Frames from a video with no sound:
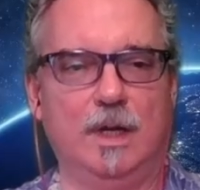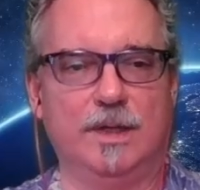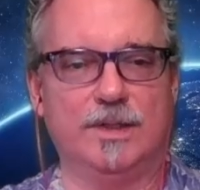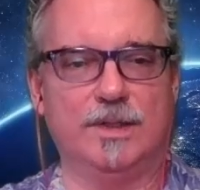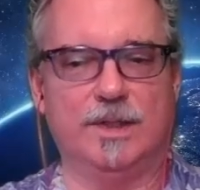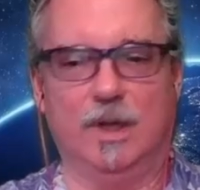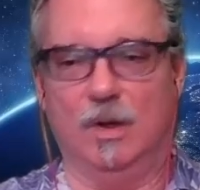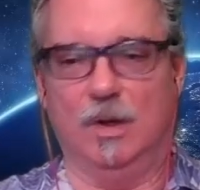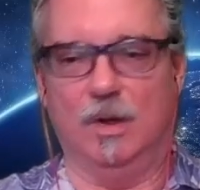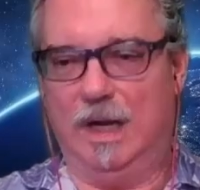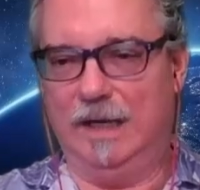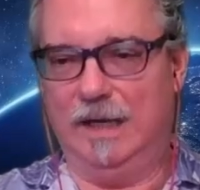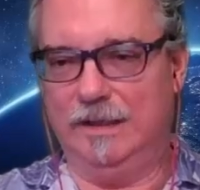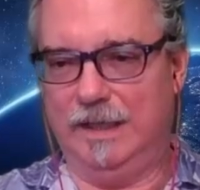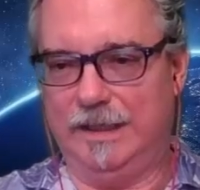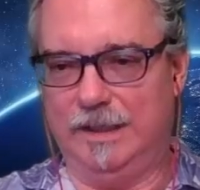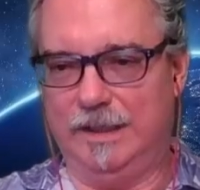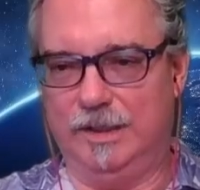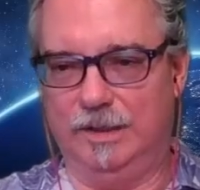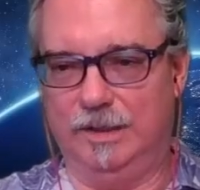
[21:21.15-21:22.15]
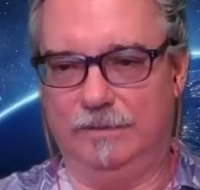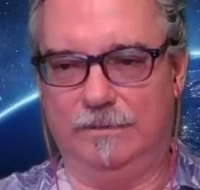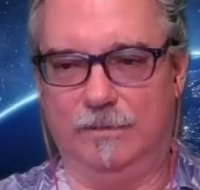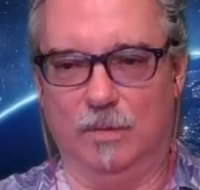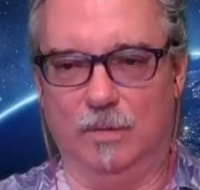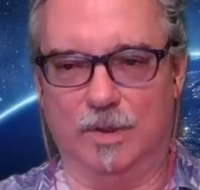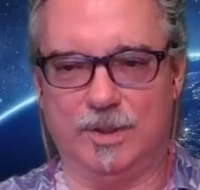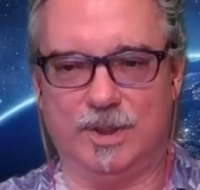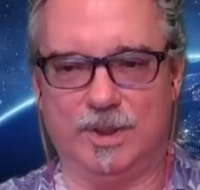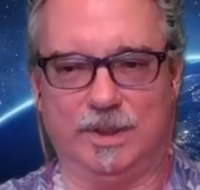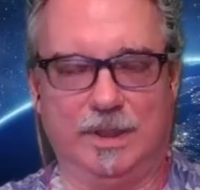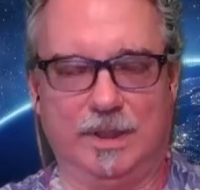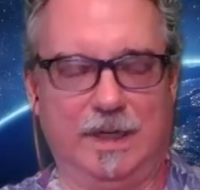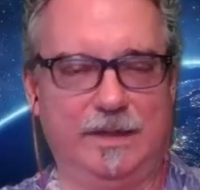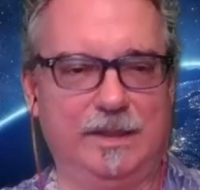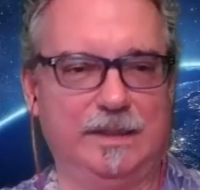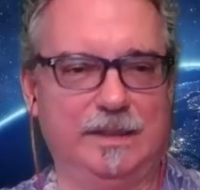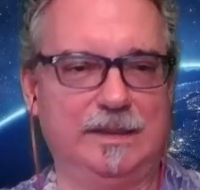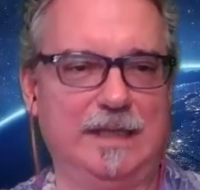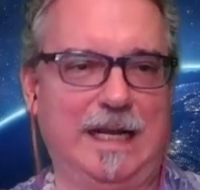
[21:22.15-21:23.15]
So I like good fortune. I
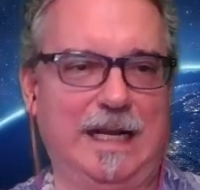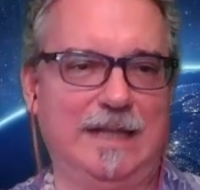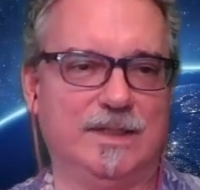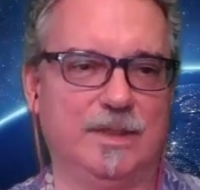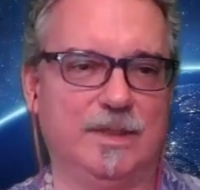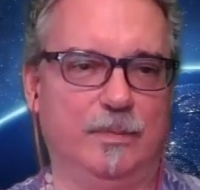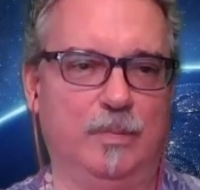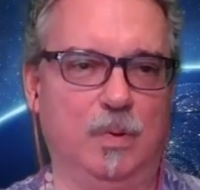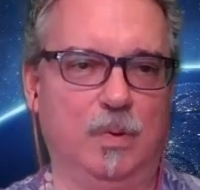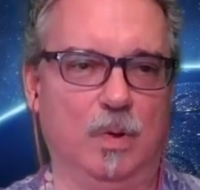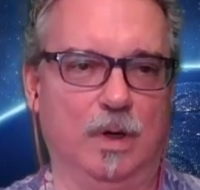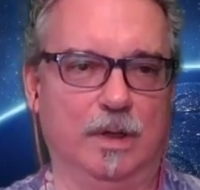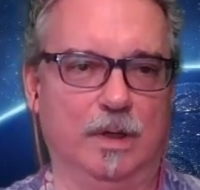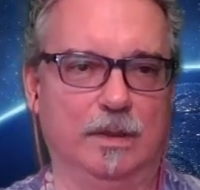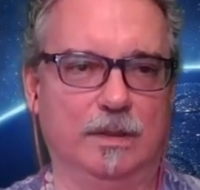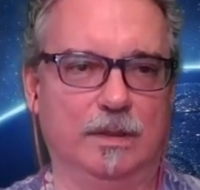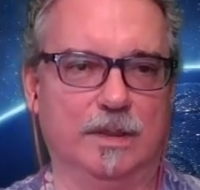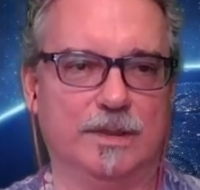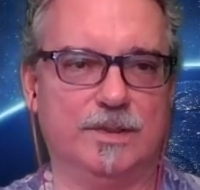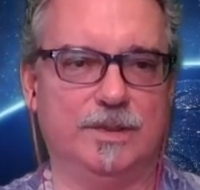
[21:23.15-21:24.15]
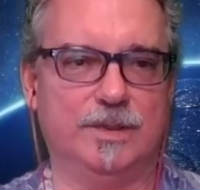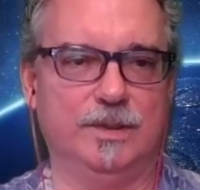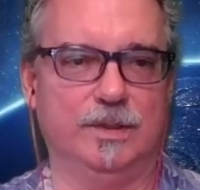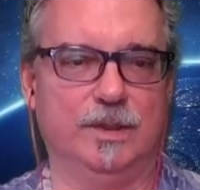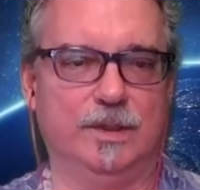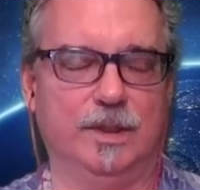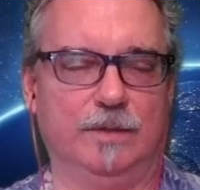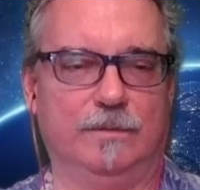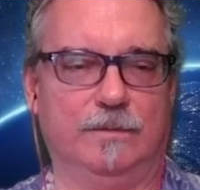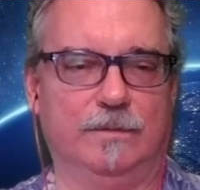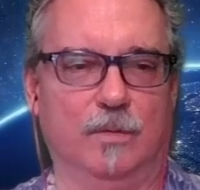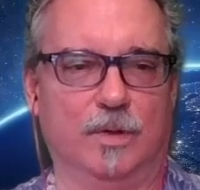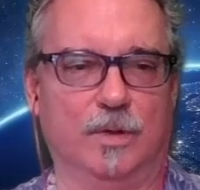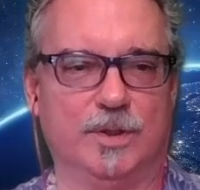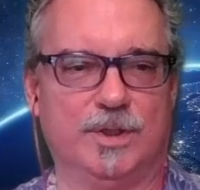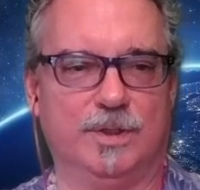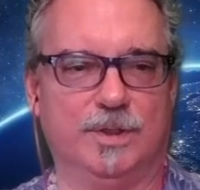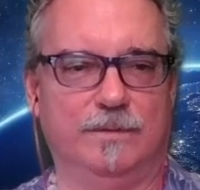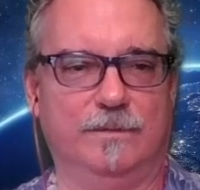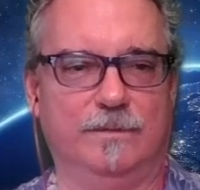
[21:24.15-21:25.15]
think that's important. Let's do good
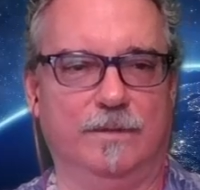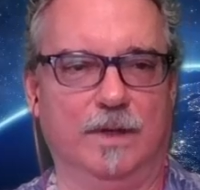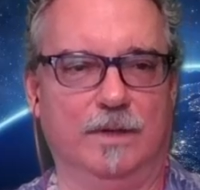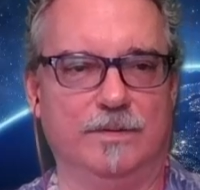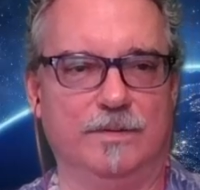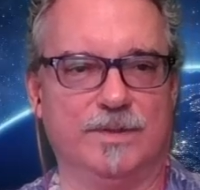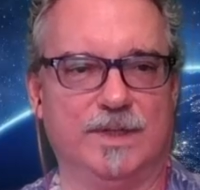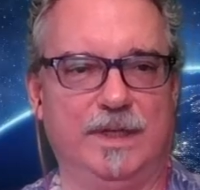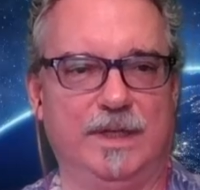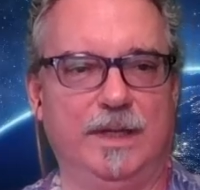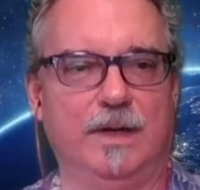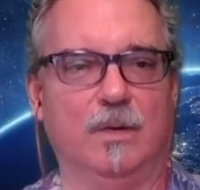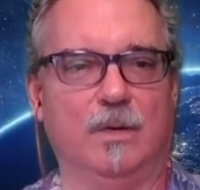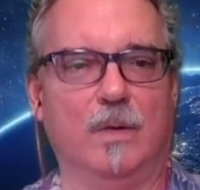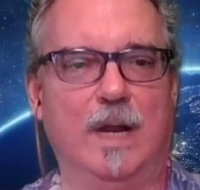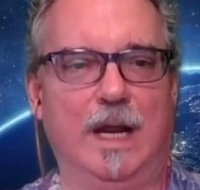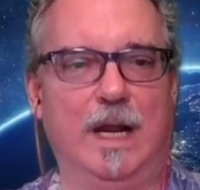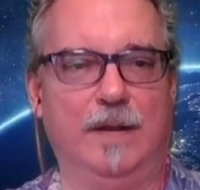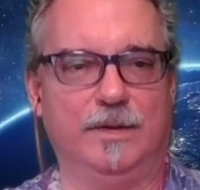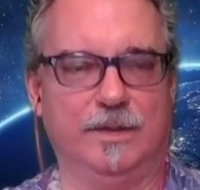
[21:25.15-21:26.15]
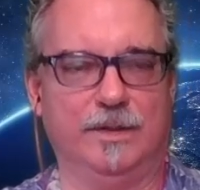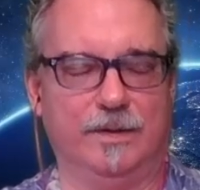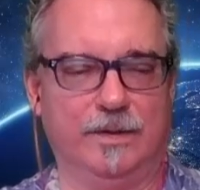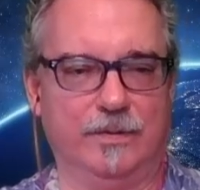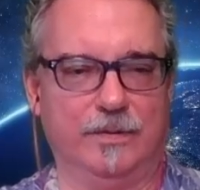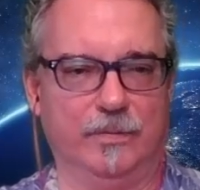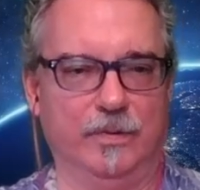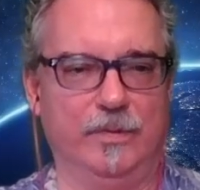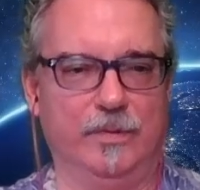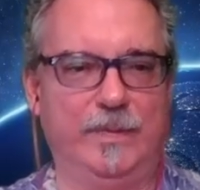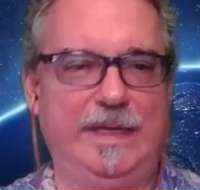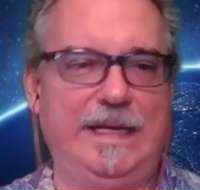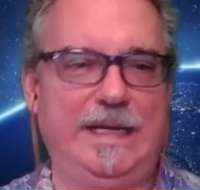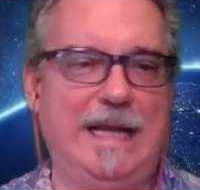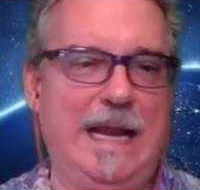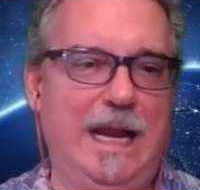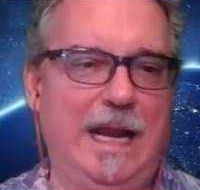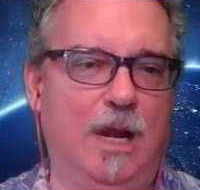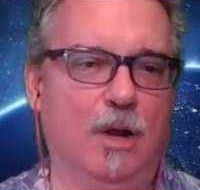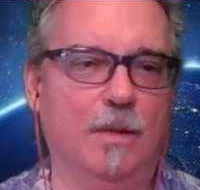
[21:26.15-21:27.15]
fortune flows in, around, and through me
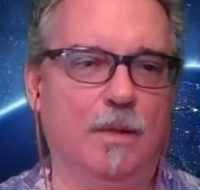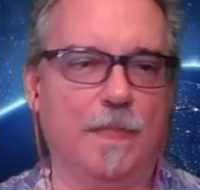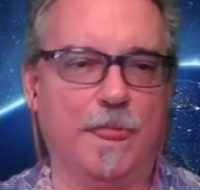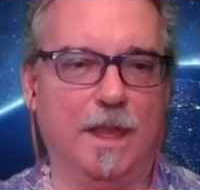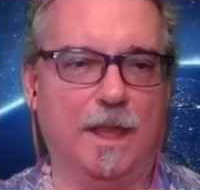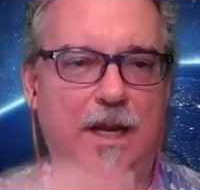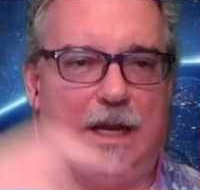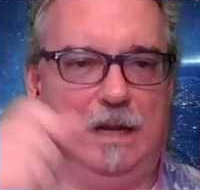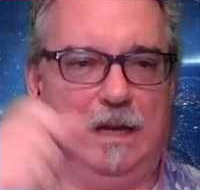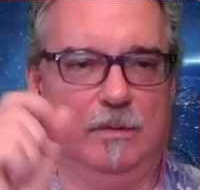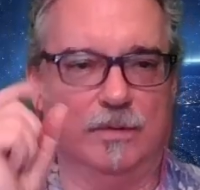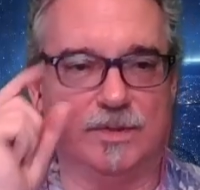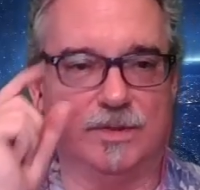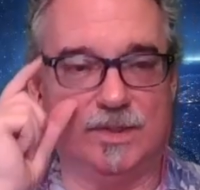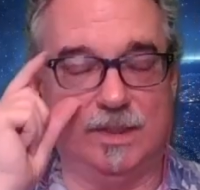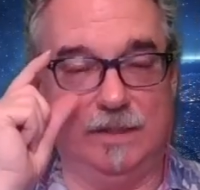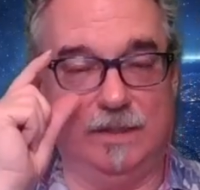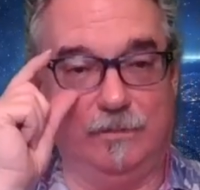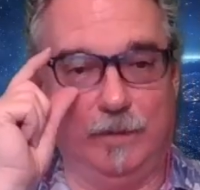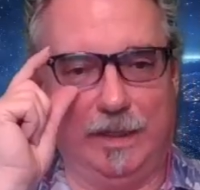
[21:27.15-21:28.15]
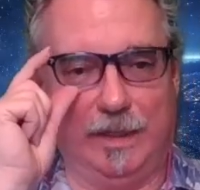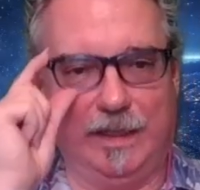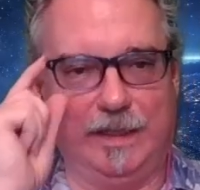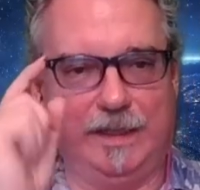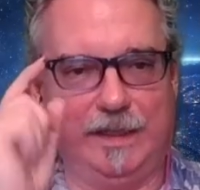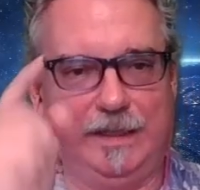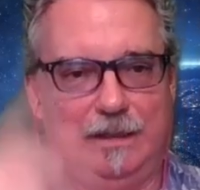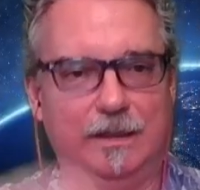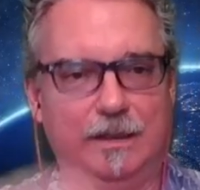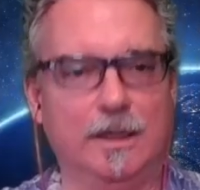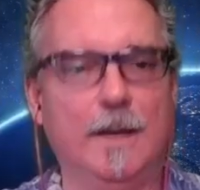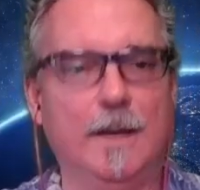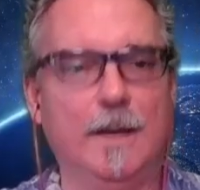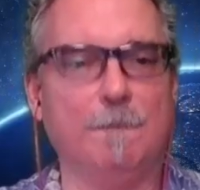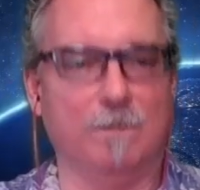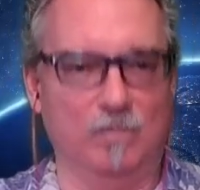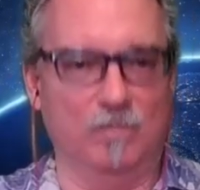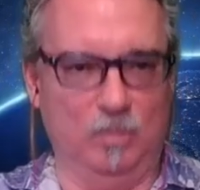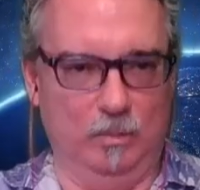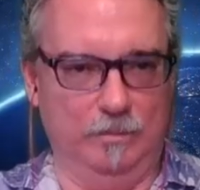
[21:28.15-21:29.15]
now. And we'll and see if we get a. This
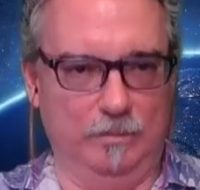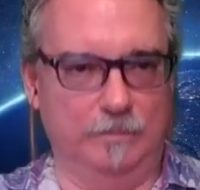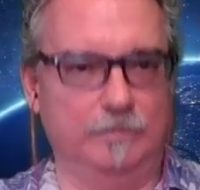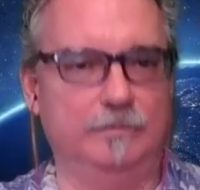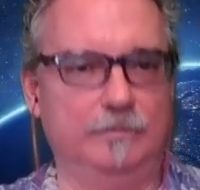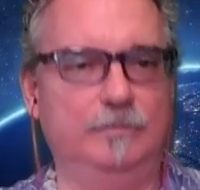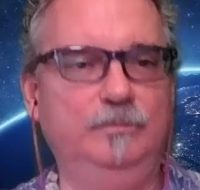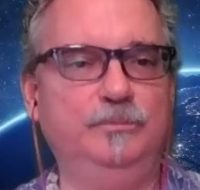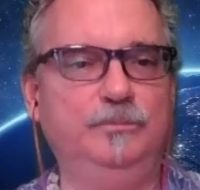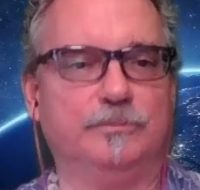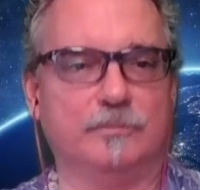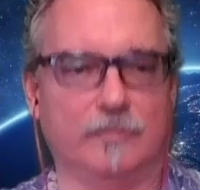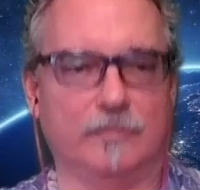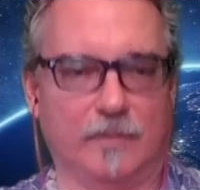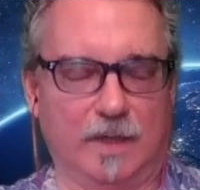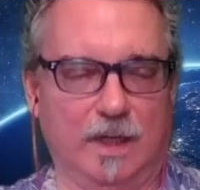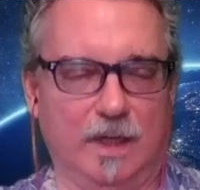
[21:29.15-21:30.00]
or the fingers like